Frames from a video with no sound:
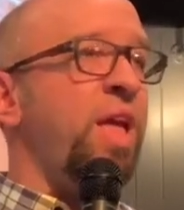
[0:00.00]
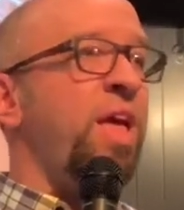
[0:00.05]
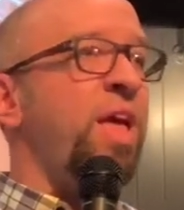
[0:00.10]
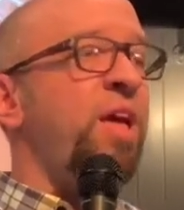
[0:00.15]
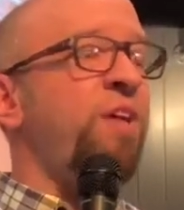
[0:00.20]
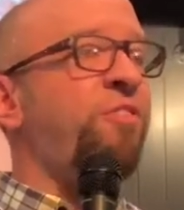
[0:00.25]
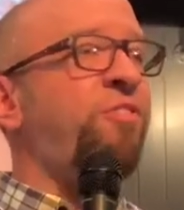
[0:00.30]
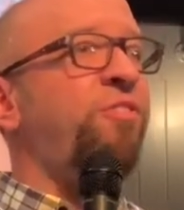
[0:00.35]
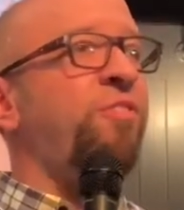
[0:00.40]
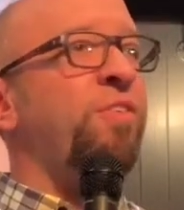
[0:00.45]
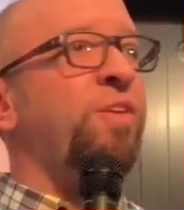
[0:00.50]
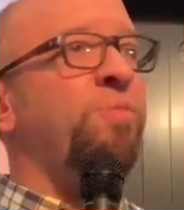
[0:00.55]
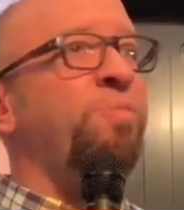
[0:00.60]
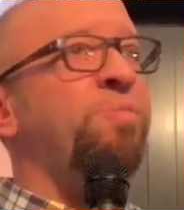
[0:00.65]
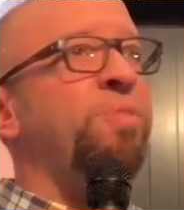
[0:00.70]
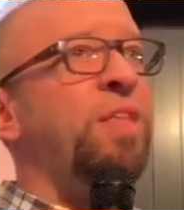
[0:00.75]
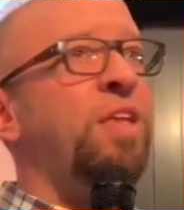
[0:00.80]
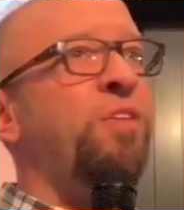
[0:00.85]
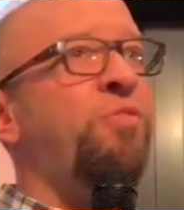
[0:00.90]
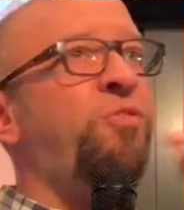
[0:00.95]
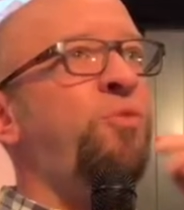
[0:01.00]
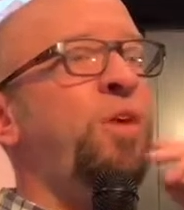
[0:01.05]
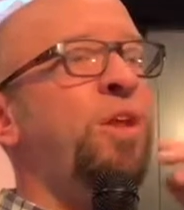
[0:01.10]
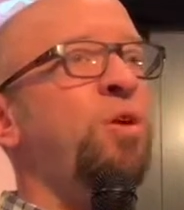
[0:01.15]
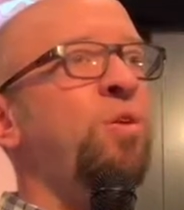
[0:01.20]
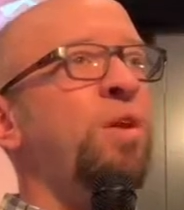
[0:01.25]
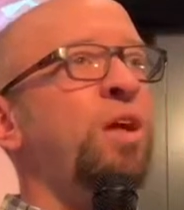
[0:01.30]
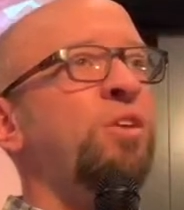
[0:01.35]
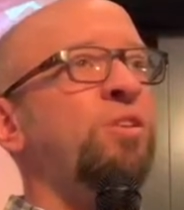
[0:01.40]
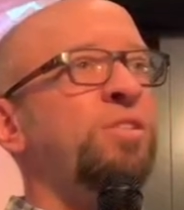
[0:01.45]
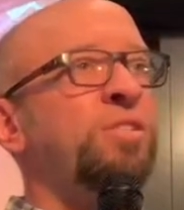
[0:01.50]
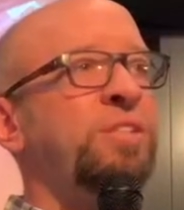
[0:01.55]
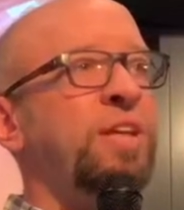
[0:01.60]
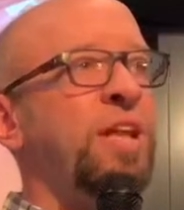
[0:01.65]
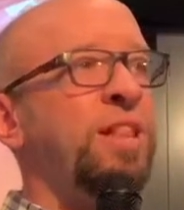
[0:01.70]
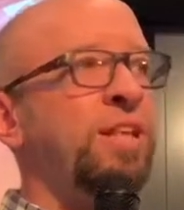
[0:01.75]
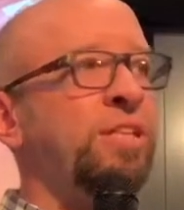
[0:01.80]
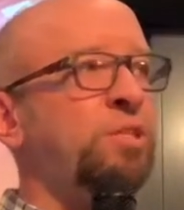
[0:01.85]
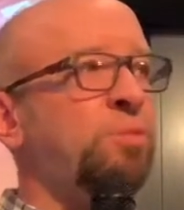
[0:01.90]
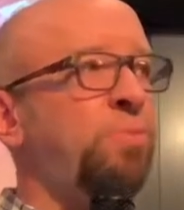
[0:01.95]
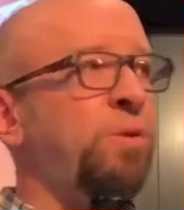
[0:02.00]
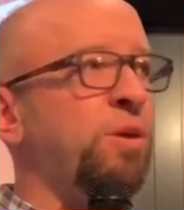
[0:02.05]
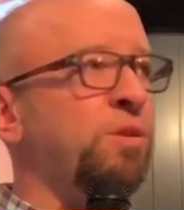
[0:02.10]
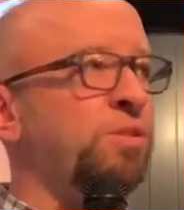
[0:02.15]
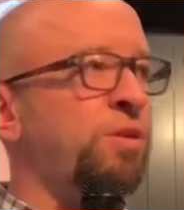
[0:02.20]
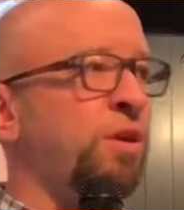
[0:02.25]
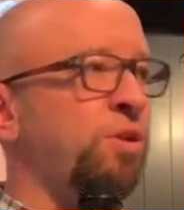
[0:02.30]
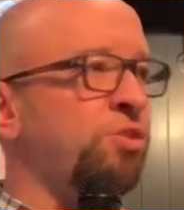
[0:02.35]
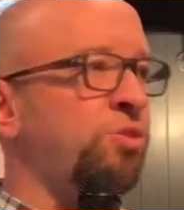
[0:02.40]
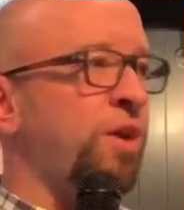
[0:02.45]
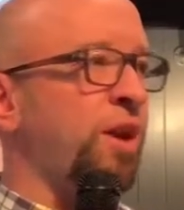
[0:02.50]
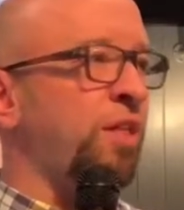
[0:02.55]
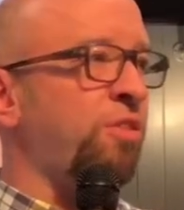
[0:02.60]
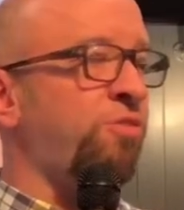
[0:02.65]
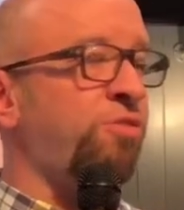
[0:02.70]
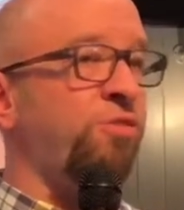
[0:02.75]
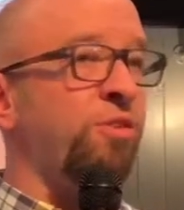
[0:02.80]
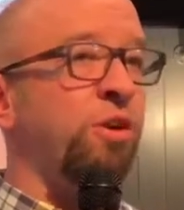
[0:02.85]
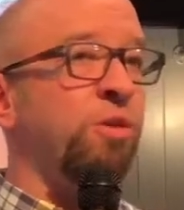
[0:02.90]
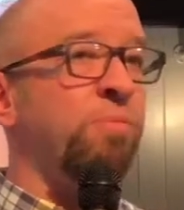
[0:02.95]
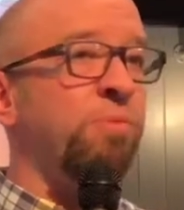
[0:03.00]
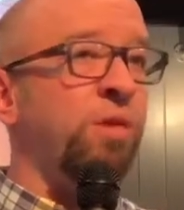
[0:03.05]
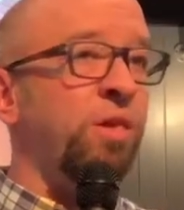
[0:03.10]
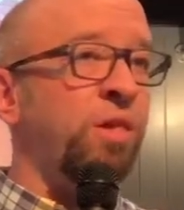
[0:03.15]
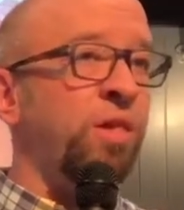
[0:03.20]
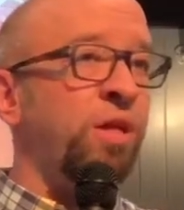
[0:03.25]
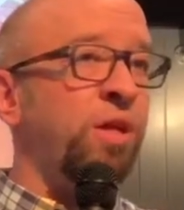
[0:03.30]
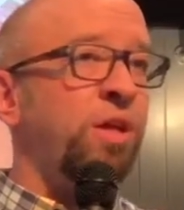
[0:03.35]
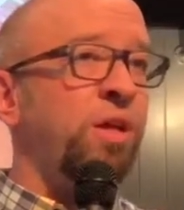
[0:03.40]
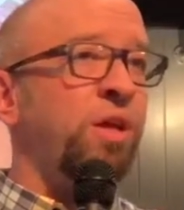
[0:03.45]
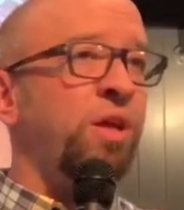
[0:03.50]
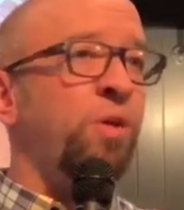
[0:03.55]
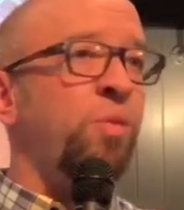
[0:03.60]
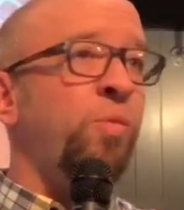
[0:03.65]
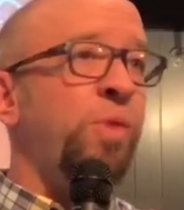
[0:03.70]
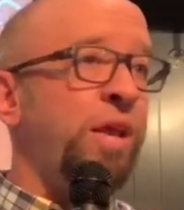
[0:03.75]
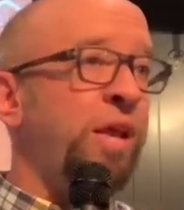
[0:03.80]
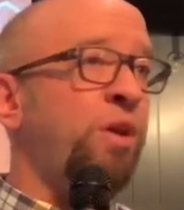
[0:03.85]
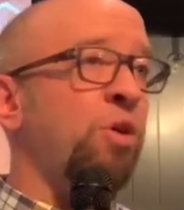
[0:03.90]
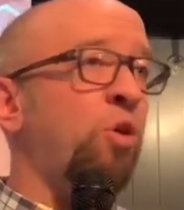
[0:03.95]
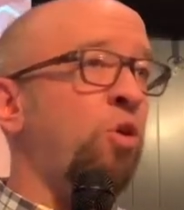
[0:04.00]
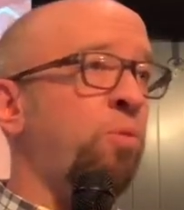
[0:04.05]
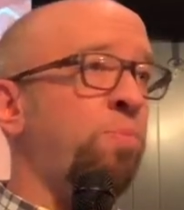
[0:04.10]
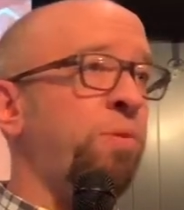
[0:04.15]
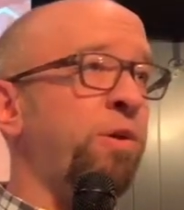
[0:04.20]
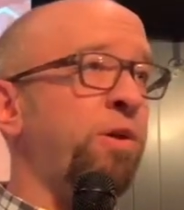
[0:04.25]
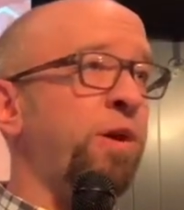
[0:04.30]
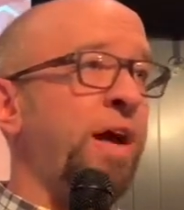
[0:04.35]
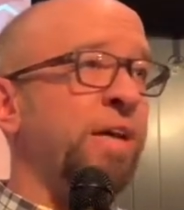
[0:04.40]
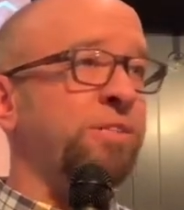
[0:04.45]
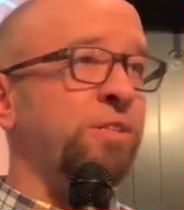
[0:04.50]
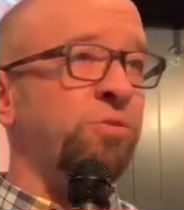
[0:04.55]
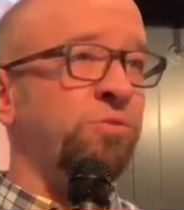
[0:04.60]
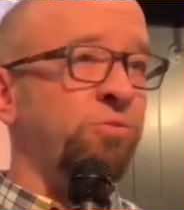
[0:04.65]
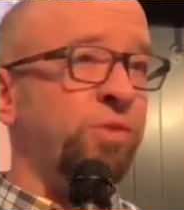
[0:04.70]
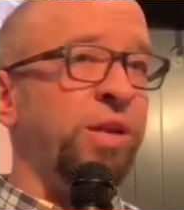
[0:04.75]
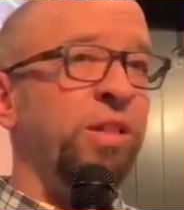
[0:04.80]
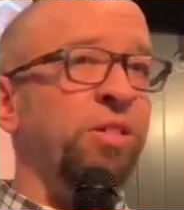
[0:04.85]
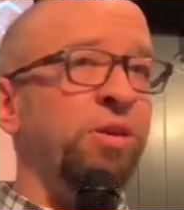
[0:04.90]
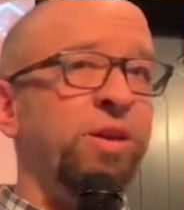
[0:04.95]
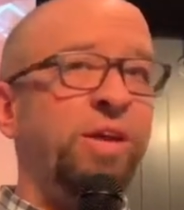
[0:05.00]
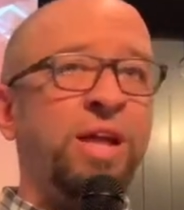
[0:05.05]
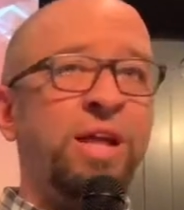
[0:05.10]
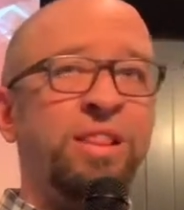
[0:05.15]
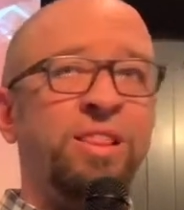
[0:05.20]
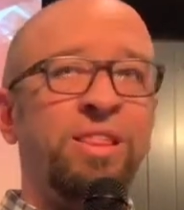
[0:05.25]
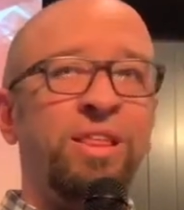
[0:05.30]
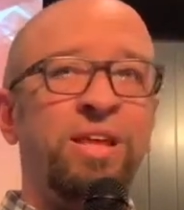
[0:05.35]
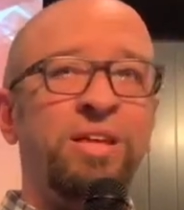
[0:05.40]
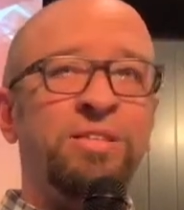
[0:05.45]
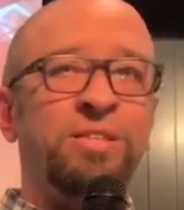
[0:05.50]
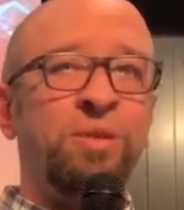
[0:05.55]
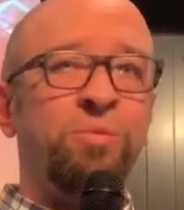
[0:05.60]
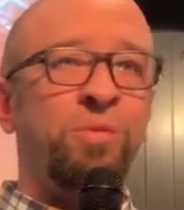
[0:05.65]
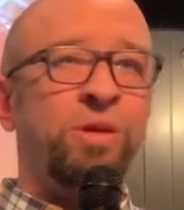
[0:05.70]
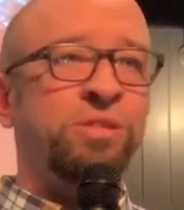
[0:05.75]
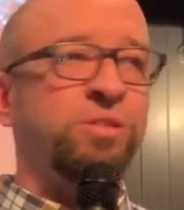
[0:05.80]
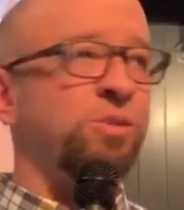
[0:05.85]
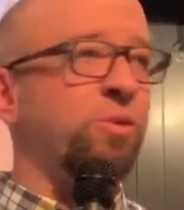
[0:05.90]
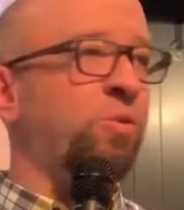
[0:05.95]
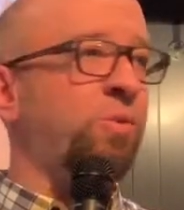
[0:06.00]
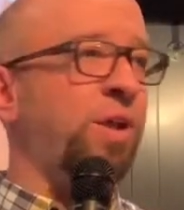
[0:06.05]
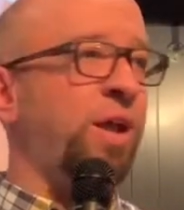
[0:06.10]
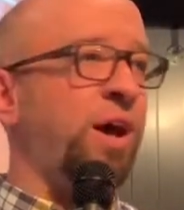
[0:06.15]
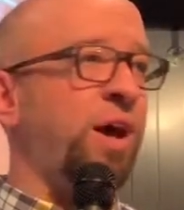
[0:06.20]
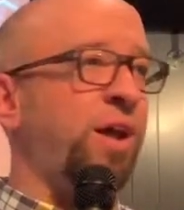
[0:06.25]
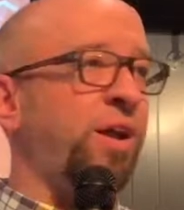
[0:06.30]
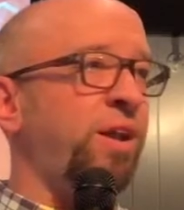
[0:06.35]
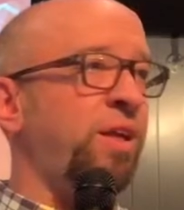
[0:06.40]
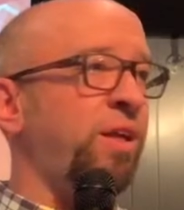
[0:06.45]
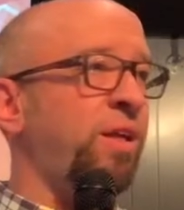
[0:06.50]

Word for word: if if we don't understand that spirits are transferable, we need to open our eyes and relook at things and what's going on.